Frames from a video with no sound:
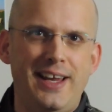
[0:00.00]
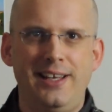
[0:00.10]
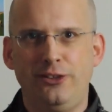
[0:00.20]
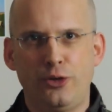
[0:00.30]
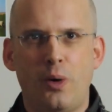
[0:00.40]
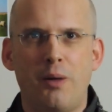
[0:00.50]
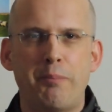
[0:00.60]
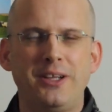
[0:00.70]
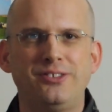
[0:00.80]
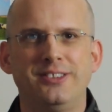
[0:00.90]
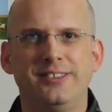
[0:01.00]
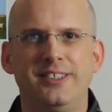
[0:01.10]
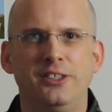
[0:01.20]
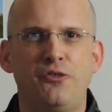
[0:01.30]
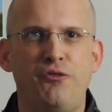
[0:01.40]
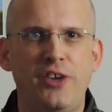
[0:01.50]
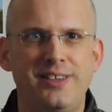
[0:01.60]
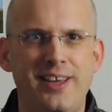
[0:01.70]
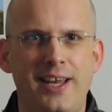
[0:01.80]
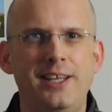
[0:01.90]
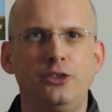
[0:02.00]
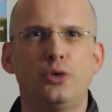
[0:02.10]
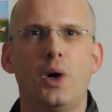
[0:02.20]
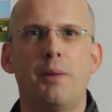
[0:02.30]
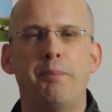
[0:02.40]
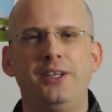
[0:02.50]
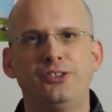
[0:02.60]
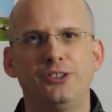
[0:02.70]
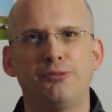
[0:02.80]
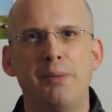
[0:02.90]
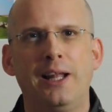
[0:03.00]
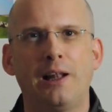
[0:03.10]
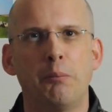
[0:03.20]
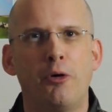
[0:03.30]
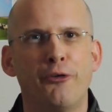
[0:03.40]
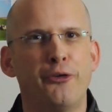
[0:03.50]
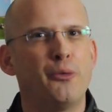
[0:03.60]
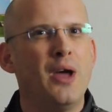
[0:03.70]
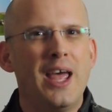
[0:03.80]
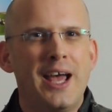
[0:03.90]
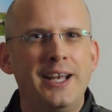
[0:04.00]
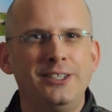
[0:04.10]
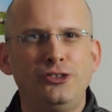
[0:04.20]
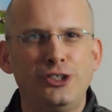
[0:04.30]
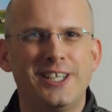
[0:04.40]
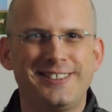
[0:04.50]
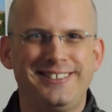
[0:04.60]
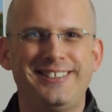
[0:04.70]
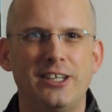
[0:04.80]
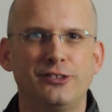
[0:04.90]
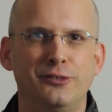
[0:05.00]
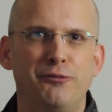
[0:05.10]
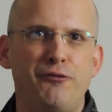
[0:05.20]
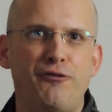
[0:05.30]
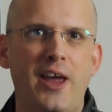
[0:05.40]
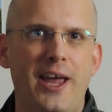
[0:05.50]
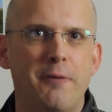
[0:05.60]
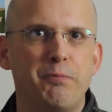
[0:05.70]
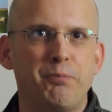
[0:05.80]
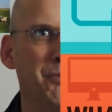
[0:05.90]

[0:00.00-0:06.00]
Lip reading: it into our businesses, fit it into our business mental model, and it just doesn't fit.